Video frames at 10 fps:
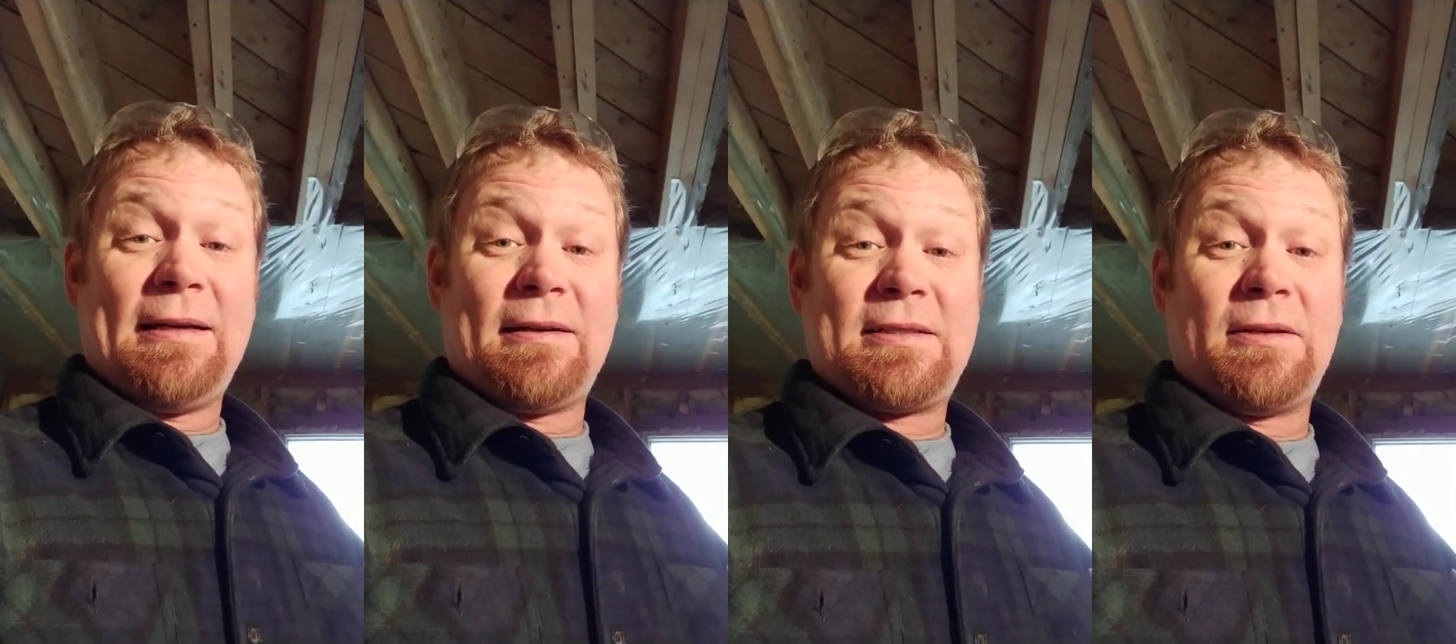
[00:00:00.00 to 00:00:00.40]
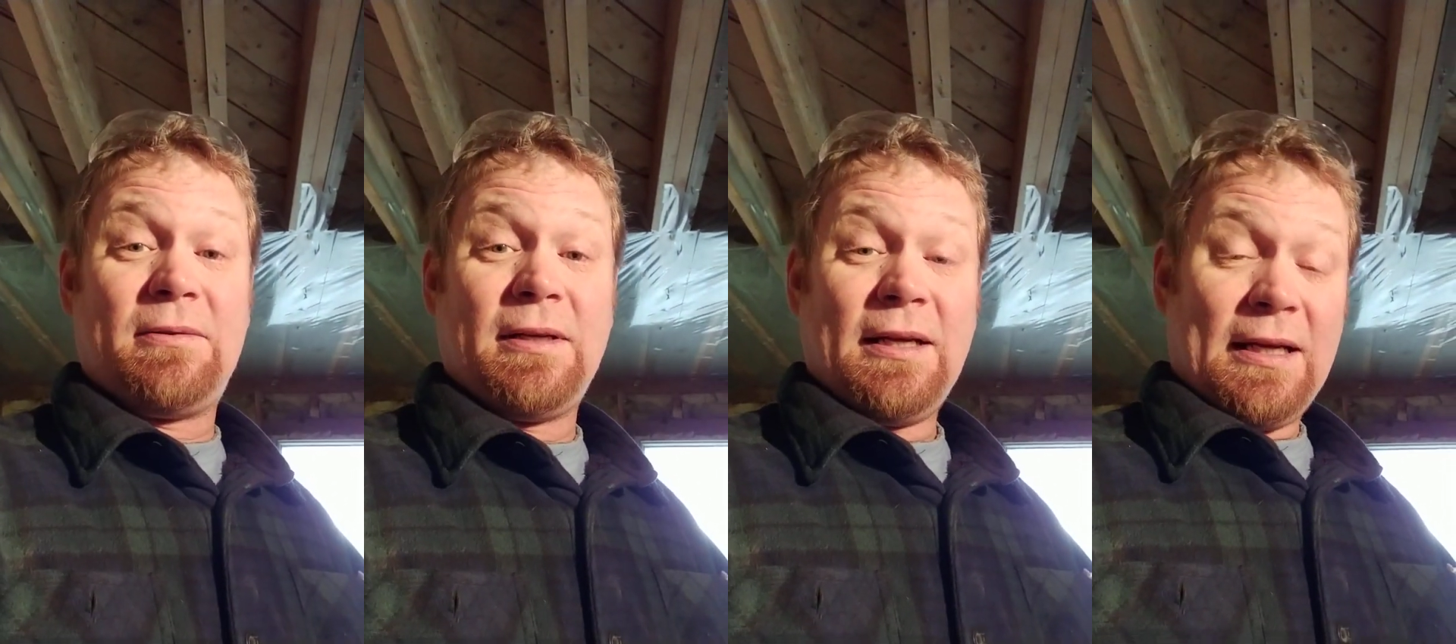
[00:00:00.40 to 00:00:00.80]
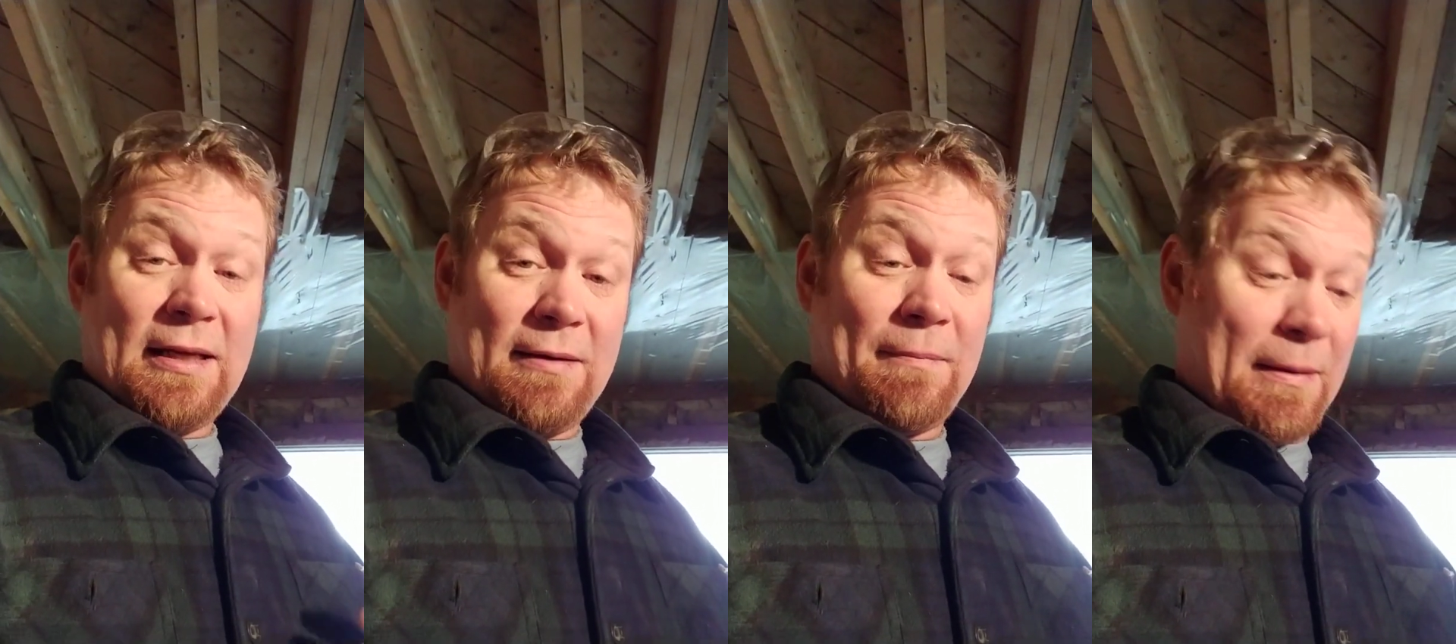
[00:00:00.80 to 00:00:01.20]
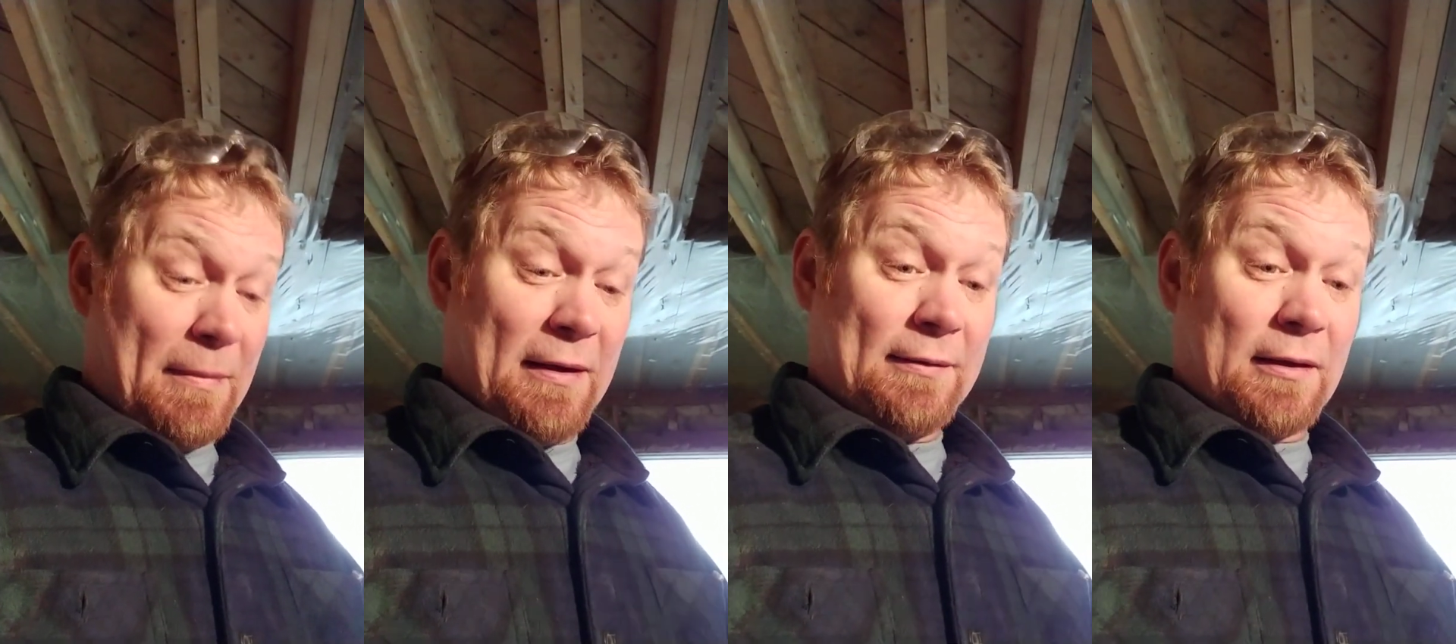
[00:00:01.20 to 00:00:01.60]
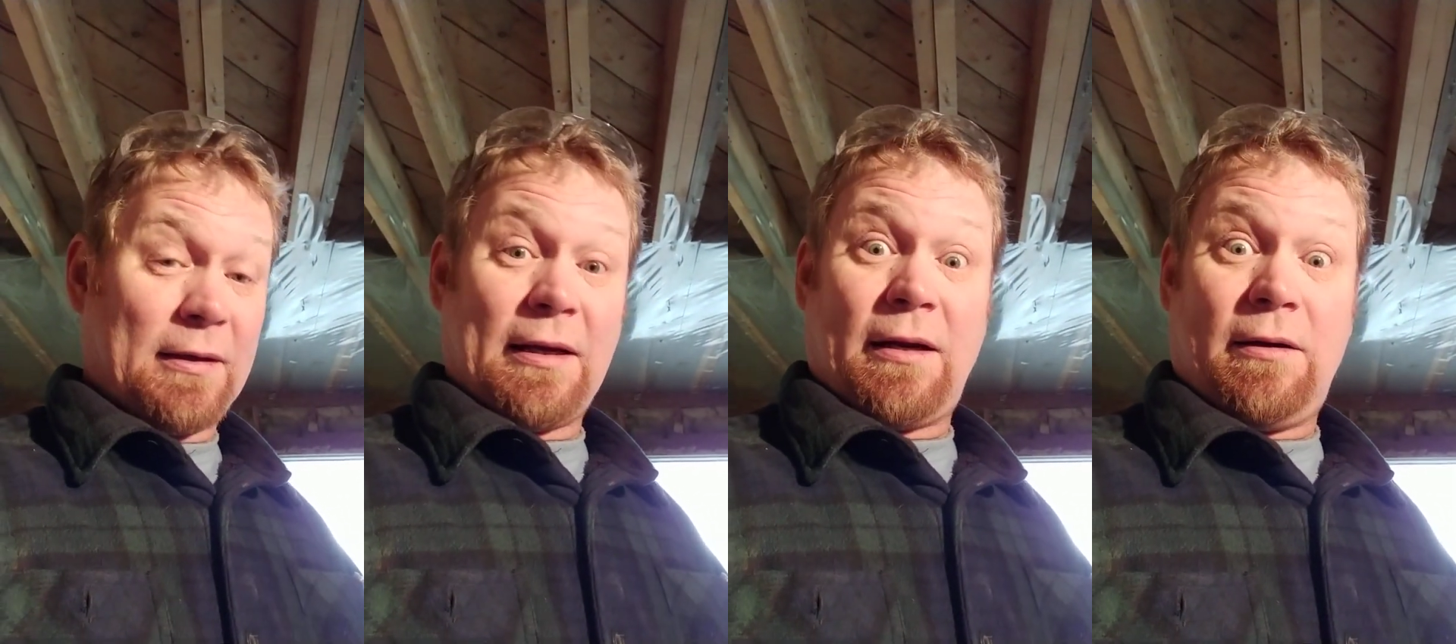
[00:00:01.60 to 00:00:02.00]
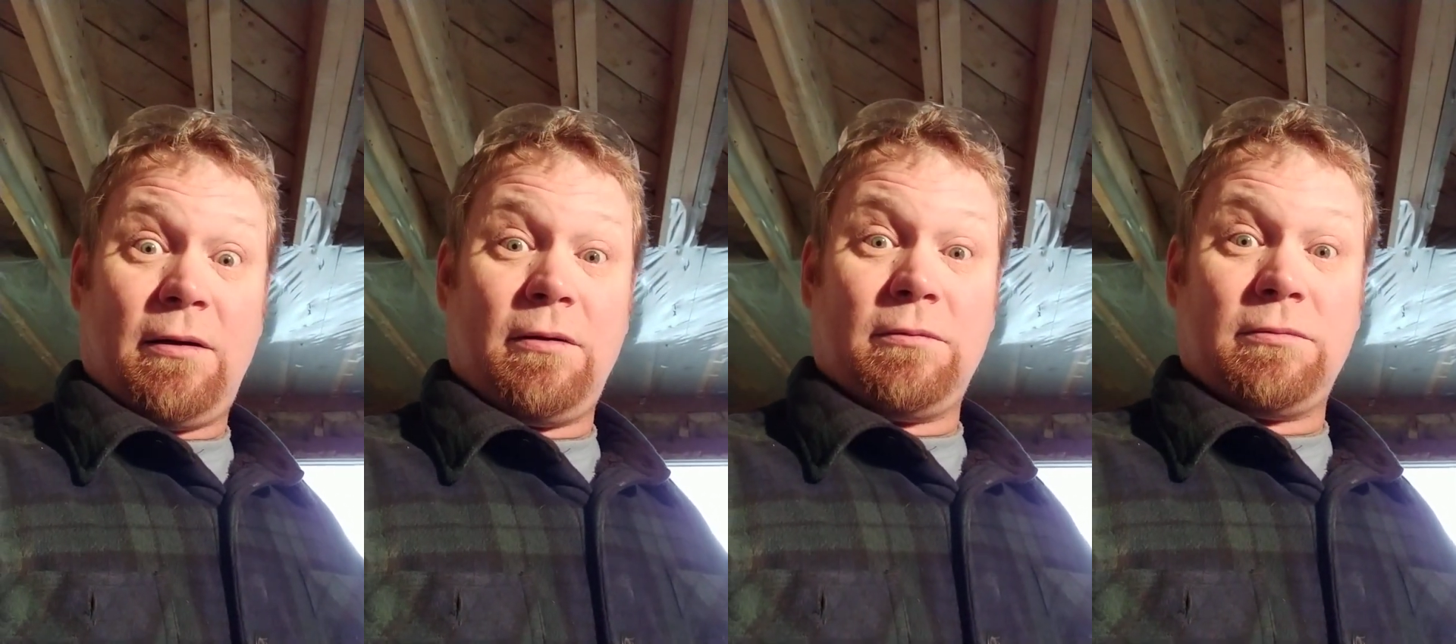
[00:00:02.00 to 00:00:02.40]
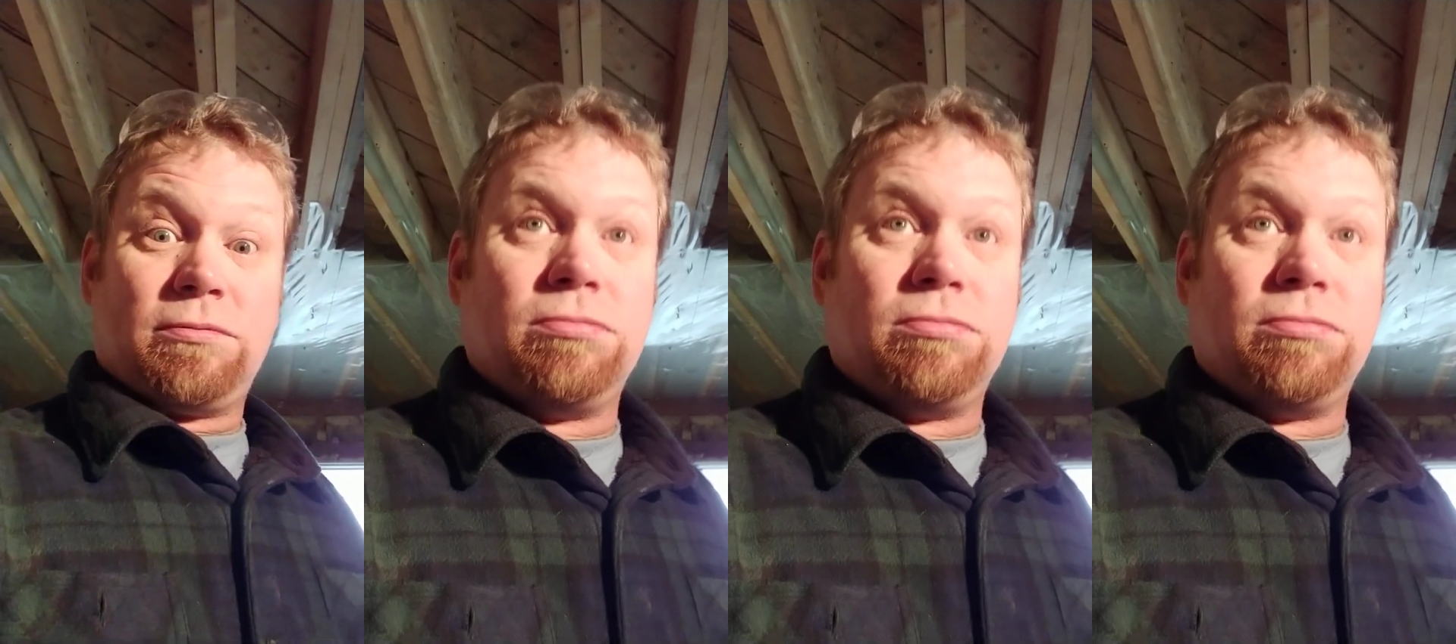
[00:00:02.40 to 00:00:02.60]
dogs out, and my male dog got all